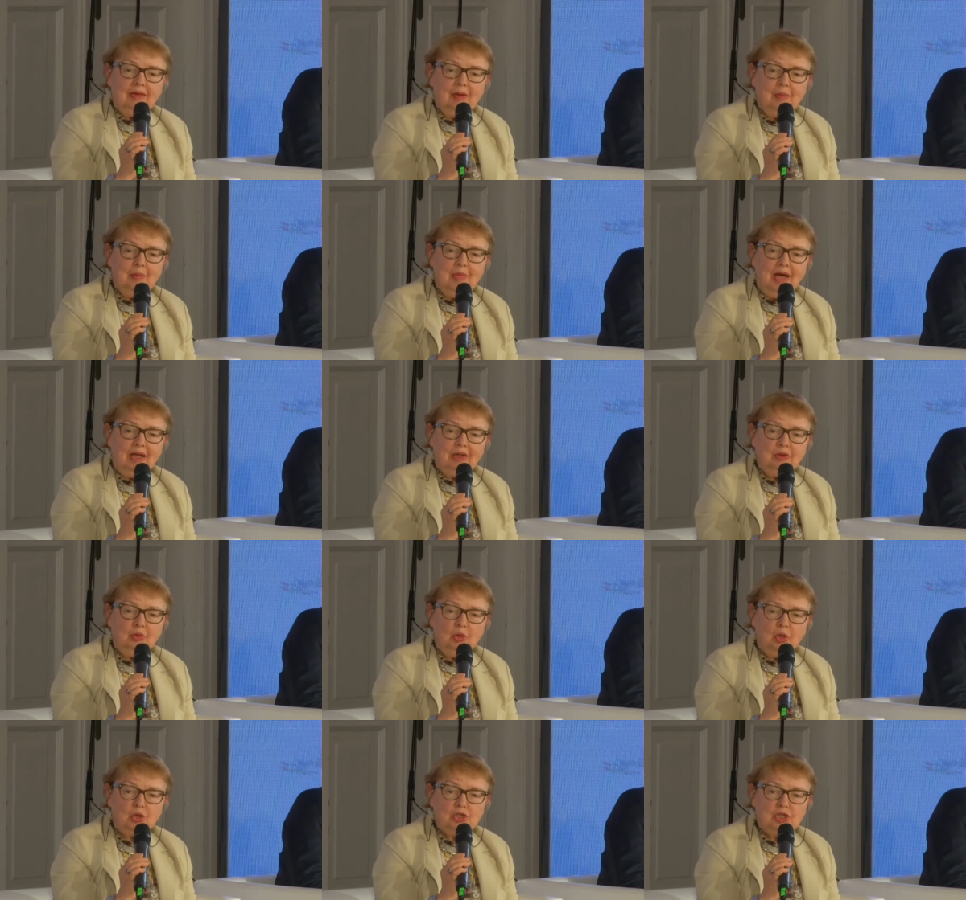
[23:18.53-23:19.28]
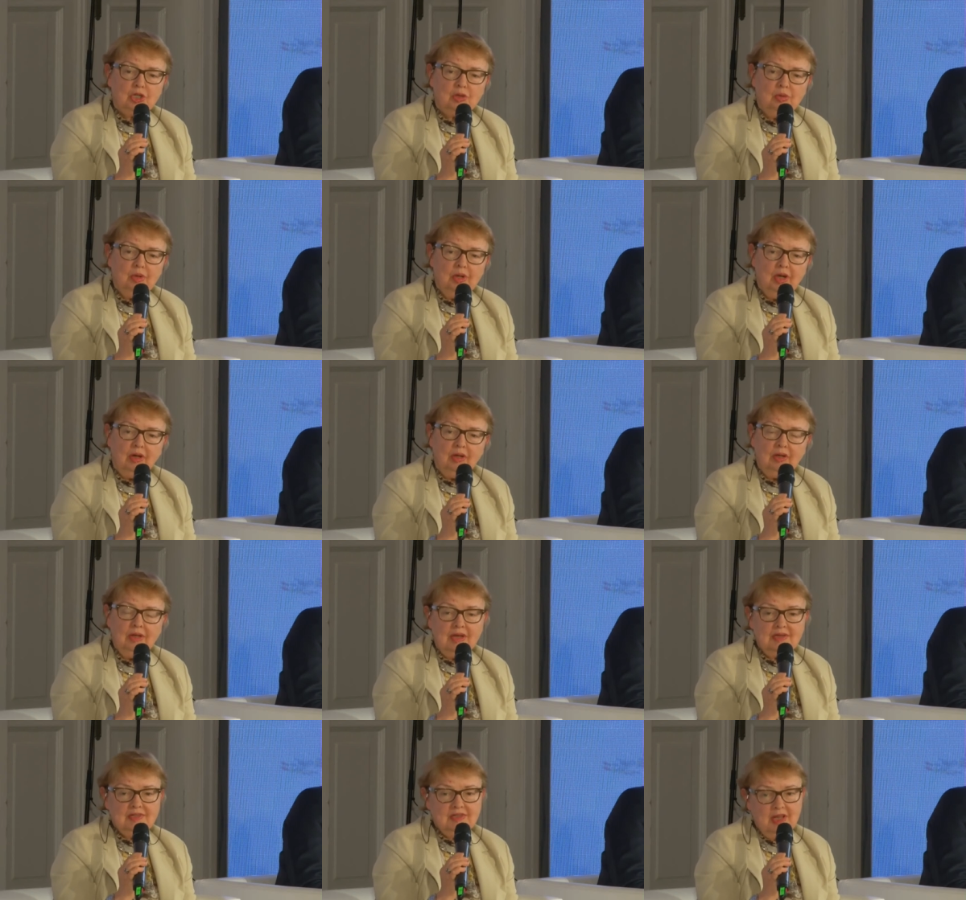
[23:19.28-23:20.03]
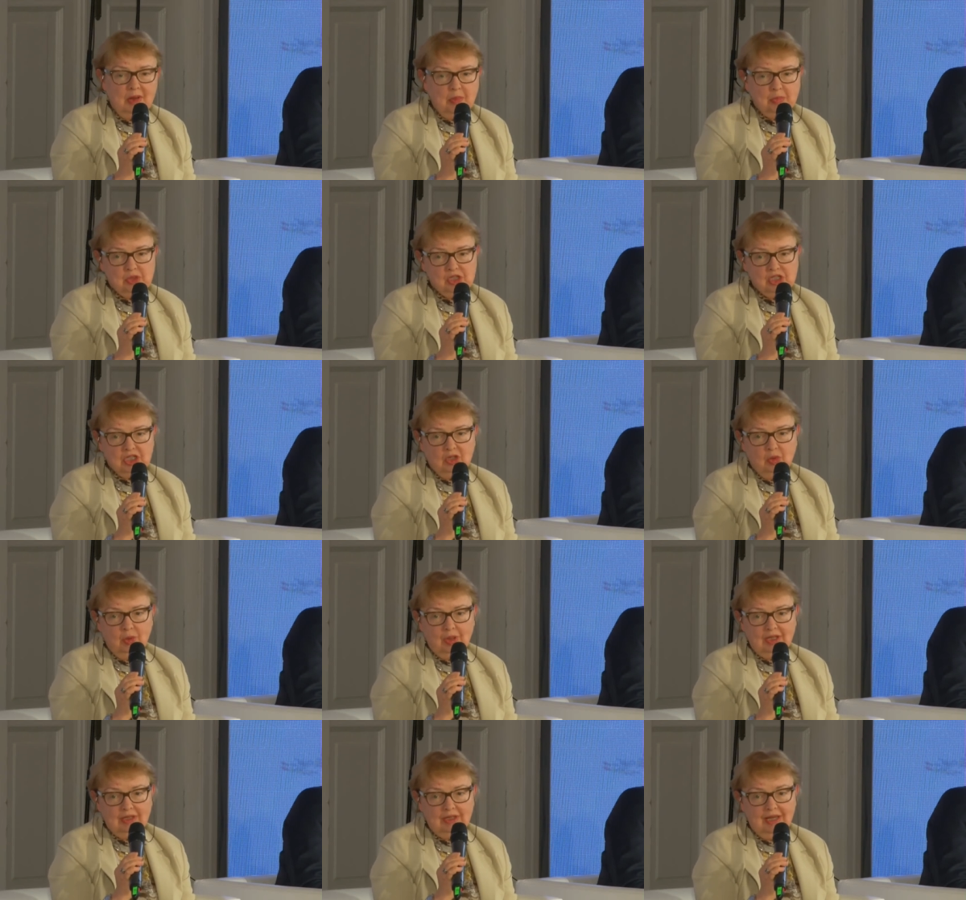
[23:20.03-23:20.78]
the author of this
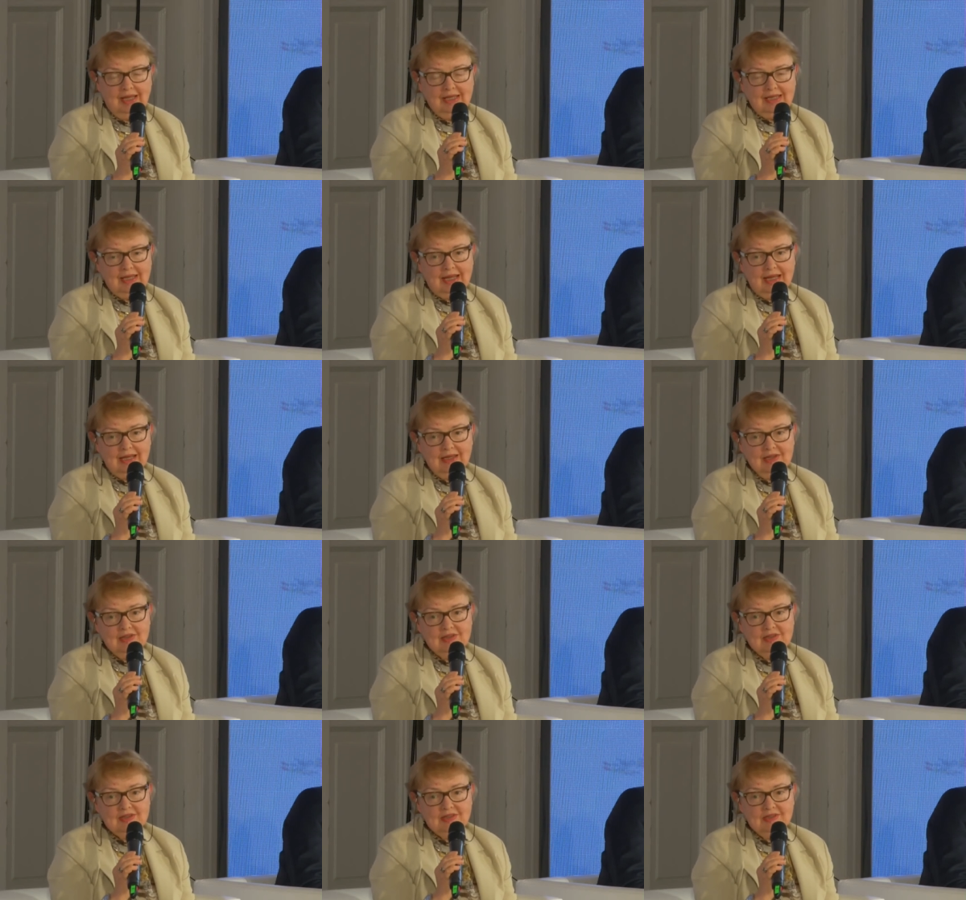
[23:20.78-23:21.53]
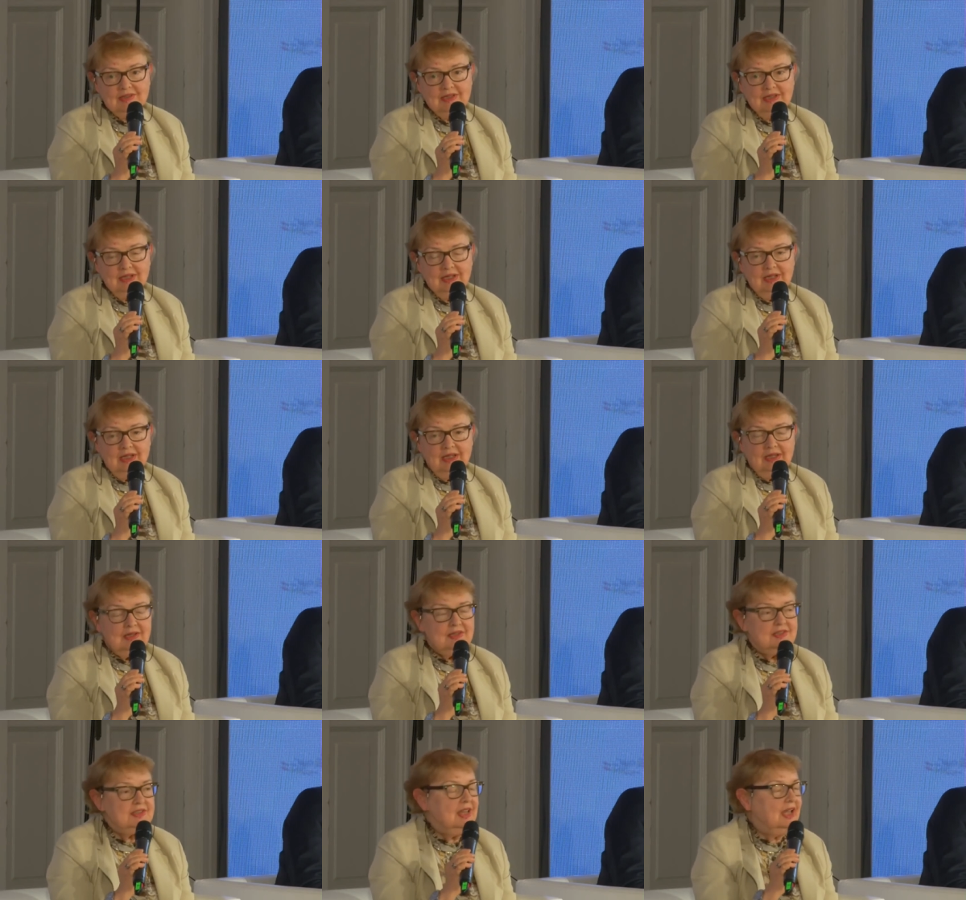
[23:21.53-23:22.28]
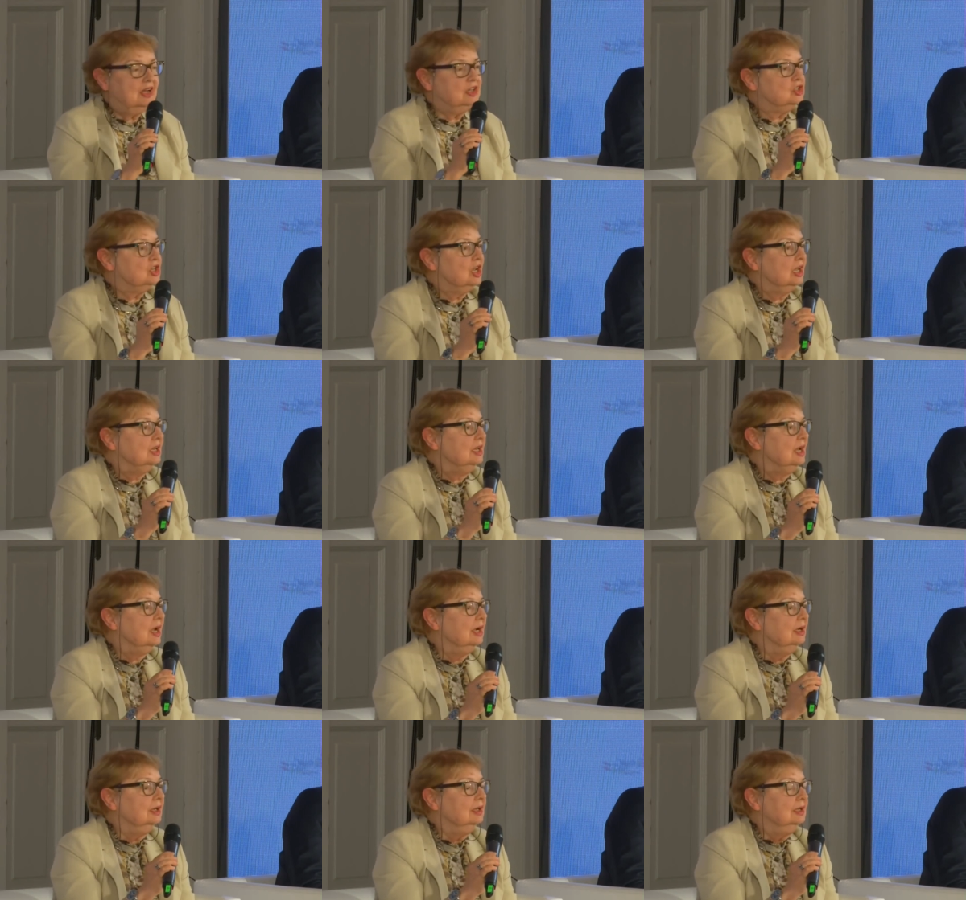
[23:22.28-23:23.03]
topic would understand
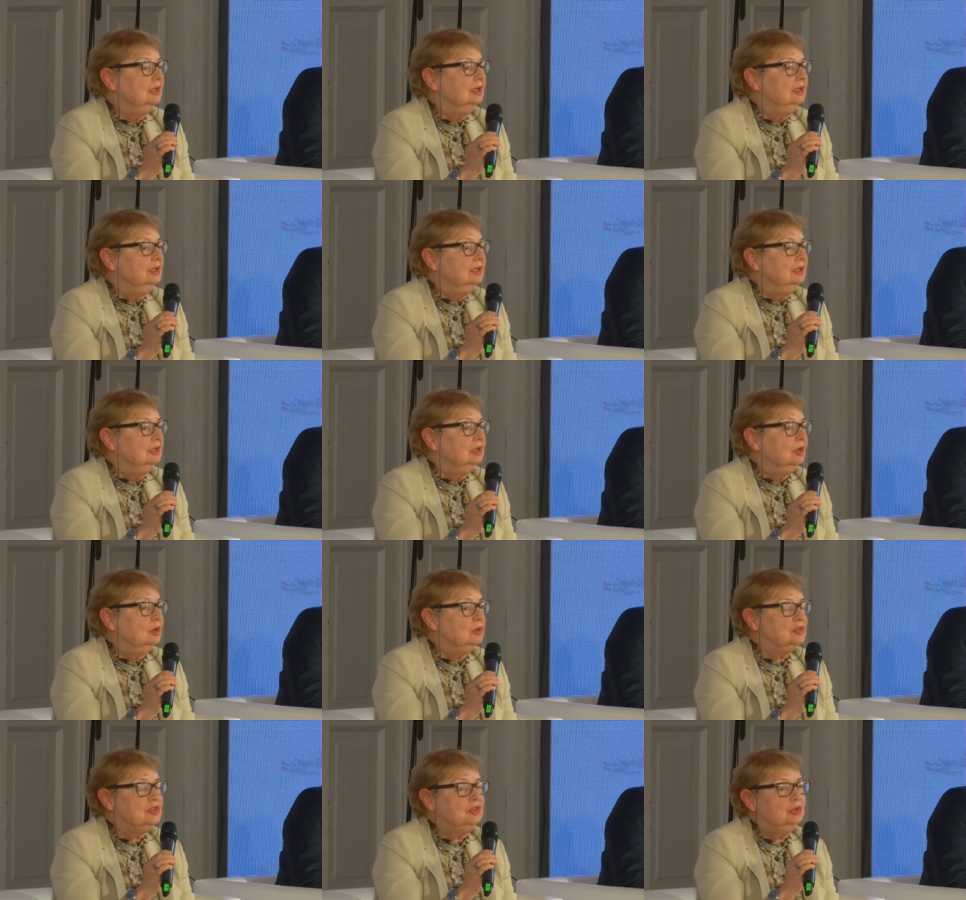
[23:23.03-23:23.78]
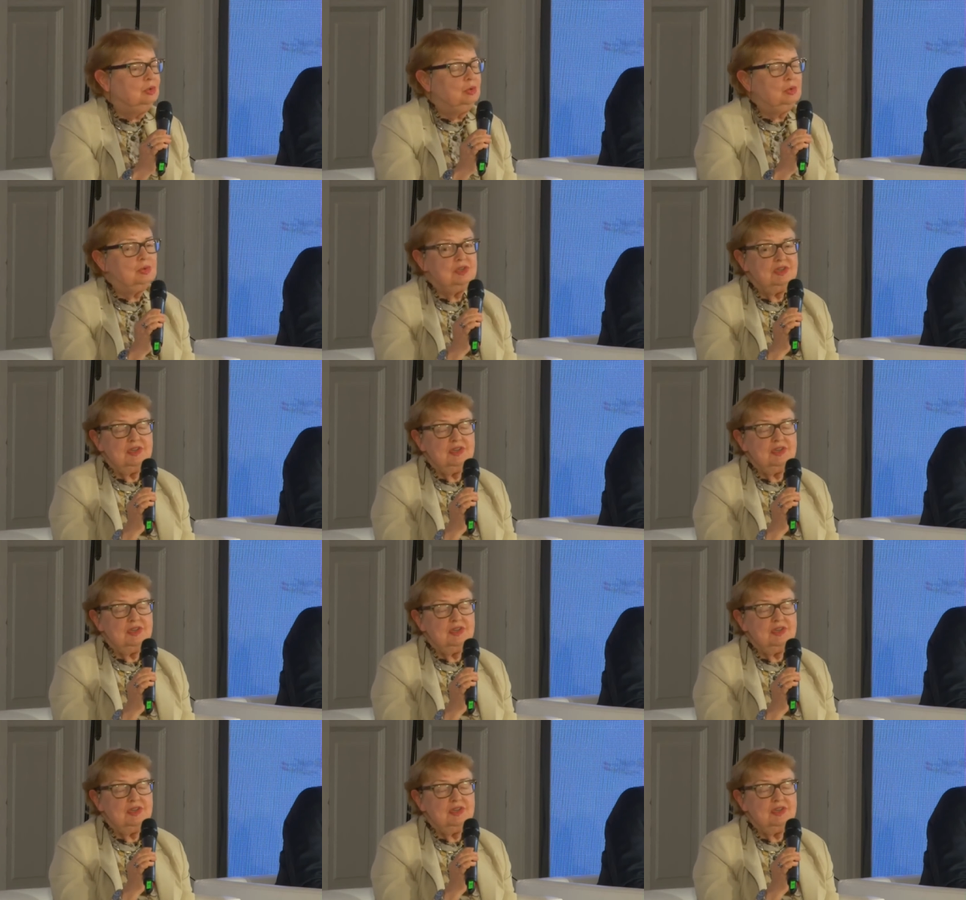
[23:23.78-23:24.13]
as an analysis